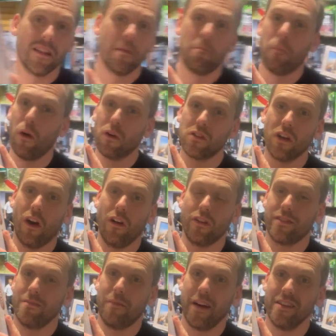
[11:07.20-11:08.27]
box art
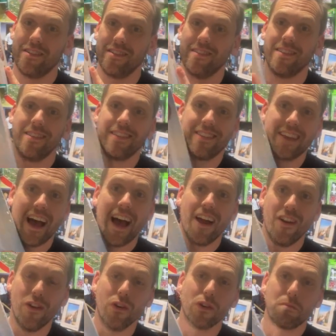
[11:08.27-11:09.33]
looks amazing. That
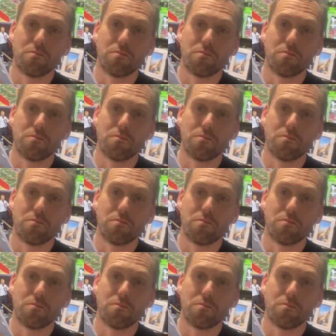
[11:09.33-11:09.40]
looks